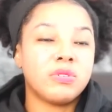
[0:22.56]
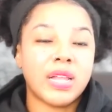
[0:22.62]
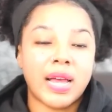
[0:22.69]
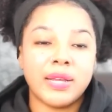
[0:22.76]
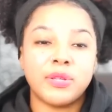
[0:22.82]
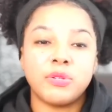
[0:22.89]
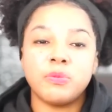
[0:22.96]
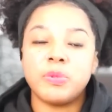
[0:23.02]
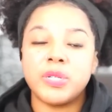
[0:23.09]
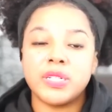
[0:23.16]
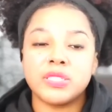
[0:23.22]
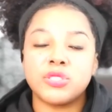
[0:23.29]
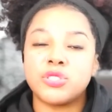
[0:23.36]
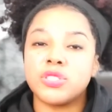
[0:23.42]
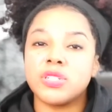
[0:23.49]
who like you
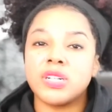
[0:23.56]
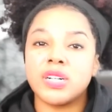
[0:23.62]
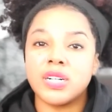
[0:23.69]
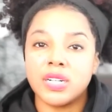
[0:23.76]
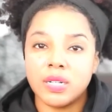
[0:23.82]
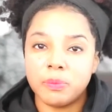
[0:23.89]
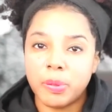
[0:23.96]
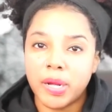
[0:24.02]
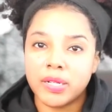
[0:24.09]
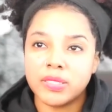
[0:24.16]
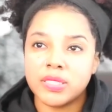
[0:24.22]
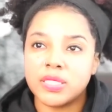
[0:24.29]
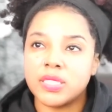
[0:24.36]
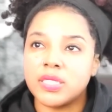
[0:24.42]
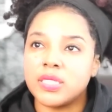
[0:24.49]
because you're a good
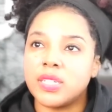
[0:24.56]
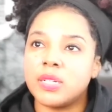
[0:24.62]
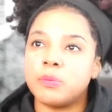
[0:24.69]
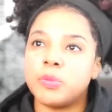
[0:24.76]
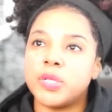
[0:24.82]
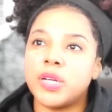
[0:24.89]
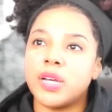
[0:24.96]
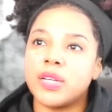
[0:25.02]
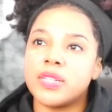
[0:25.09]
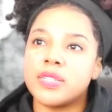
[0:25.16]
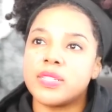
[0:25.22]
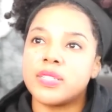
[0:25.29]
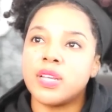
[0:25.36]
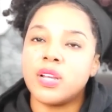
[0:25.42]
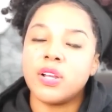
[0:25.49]
person and
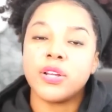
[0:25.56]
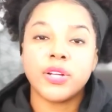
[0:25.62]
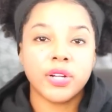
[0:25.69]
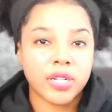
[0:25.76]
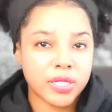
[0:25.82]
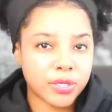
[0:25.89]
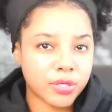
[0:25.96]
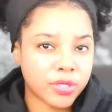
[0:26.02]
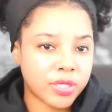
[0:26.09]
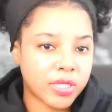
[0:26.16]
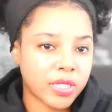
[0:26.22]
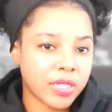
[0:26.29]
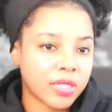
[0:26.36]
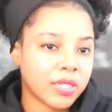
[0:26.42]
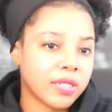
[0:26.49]
because you're
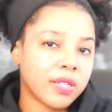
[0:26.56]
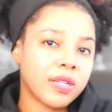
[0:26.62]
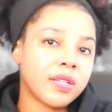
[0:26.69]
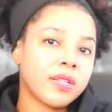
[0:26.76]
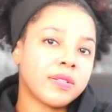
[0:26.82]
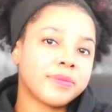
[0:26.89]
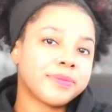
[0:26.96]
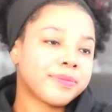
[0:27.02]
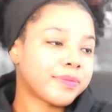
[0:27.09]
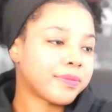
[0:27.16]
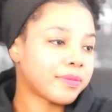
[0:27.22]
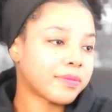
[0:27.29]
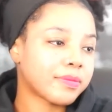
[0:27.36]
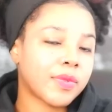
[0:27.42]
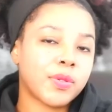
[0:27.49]
interesting.
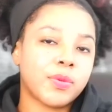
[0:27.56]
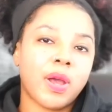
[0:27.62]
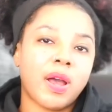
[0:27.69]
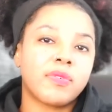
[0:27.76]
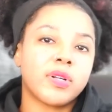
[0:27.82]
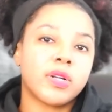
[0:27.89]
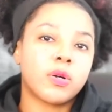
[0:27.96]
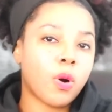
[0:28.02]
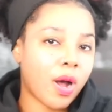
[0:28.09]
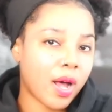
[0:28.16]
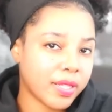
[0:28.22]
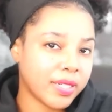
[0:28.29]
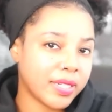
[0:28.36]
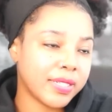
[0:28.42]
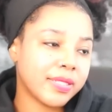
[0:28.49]
You have good
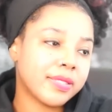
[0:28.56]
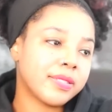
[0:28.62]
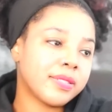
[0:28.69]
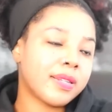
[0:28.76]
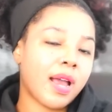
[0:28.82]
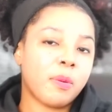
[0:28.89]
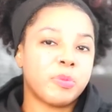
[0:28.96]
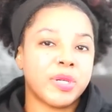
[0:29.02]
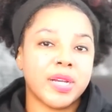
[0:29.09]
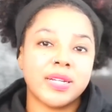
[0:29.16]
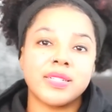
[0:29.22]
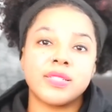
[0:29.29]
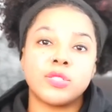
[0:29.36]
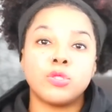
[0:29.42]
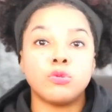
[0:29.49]
qualities, not
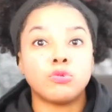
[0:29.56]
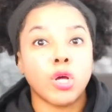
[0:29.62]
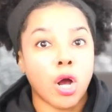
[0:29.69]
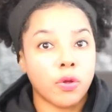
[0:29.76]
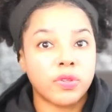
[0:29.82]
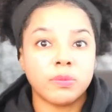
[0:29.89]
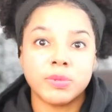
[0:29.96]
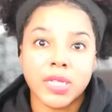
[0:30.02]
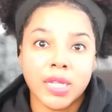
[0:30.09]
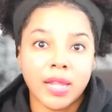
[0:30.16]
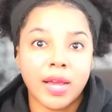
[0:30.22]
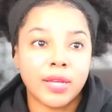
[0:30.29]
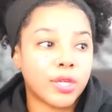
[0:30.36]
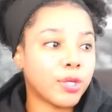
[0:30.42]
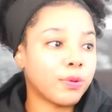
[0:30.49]
because you told them to
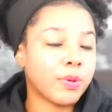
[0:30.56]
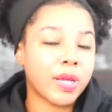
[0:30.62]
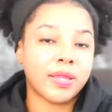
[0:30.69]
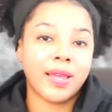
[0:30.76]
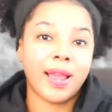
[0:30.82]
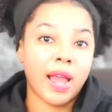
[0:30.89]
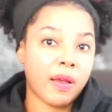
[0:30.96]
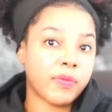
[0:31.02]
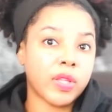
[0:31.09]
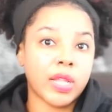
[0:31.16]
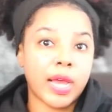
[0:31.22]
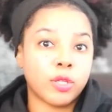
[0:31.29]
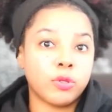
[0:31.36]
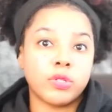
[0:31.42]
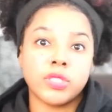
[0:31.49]
like you and they have to
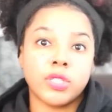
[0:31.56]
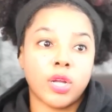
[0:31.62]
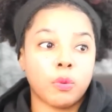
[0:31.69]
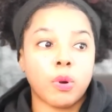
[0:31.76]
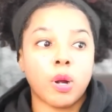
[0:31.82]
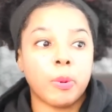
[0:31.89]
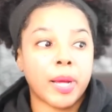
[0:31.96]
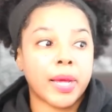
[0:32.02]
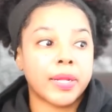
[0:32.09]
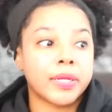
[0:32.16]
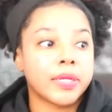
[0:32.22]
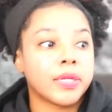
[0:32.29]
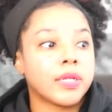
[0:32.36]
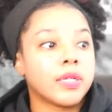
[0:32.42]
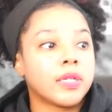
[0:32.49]
like you because they're a
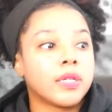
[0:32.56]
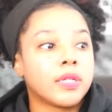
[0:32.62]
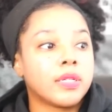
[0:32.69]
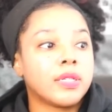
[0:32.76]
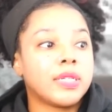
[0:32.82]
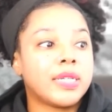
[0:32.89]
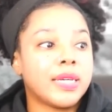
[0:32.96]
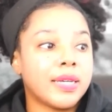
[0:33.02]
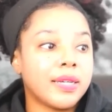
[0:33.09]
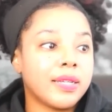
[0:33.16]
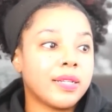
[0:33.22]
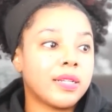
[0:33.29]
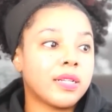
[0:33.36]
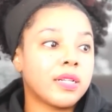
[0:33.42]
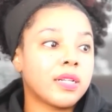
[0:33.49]
robot.
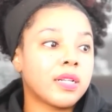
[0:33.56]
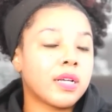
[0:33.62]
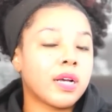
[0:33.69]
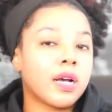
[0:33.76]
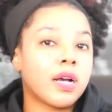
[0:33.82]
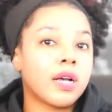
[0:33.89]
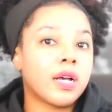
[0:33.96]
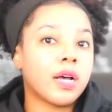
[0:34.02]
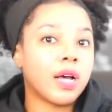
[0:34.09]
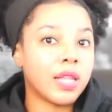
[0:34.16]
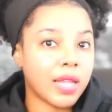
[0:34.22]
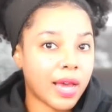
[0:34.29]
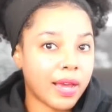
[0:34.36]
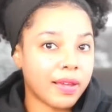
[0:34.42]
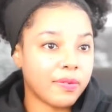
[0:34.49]
Kid
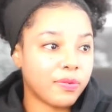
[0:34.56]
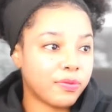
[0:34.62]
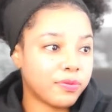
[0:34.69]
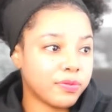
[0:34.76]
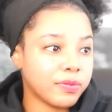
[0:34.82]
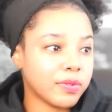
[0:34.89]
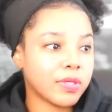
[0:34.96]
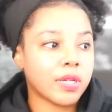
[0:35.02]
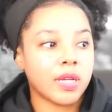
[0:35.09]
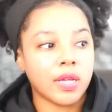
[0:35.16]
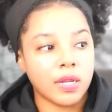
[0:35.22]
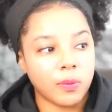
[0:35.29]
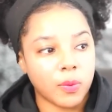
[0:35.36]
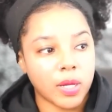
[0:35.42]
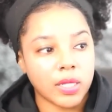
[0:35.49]
alive.
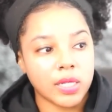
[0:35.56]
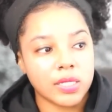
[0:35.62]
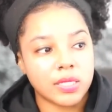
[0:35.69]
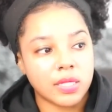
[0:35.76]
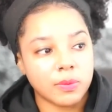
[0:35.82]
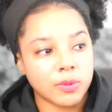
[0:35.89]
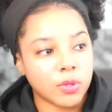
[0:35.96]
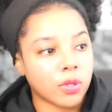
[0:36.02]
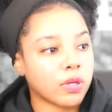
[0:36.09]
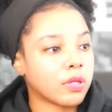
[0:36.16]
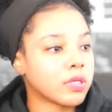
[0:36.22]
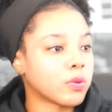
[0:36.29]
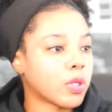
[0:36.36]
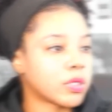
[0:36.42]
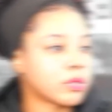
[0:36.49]
Anyway, let's see what's going on.